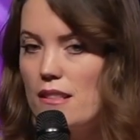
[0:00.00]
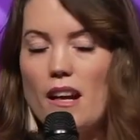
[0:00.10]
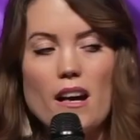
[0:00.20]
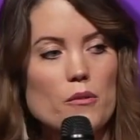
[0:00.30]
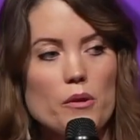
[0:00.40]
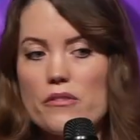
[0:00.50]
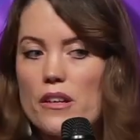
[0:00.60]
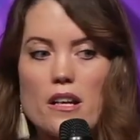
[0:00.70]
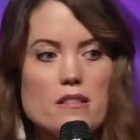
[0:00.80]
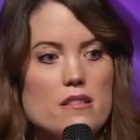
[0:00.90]
God, whatever
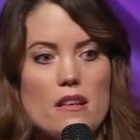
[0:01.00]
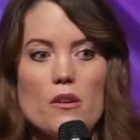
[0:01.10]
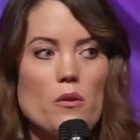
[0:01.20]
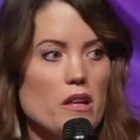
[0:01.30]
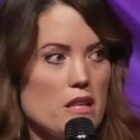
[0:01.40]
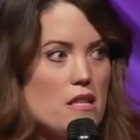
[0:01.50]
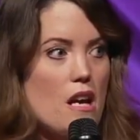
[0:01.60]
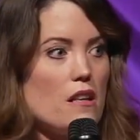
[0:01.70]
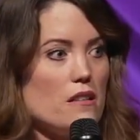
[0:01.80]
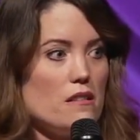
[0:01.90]
God said, okay,
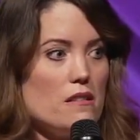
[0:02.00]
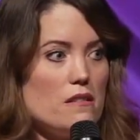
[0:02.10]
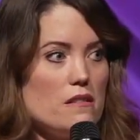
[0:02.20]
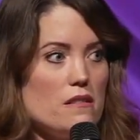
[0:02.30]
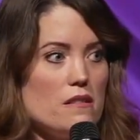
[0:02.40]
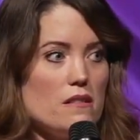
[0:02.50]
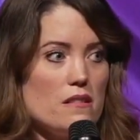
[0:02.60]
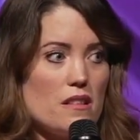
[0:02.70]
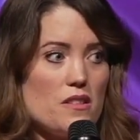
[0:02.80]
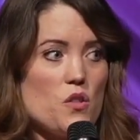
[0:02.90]
Dad,
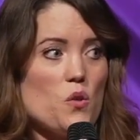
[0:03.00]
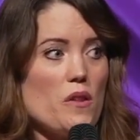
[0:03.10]
let's do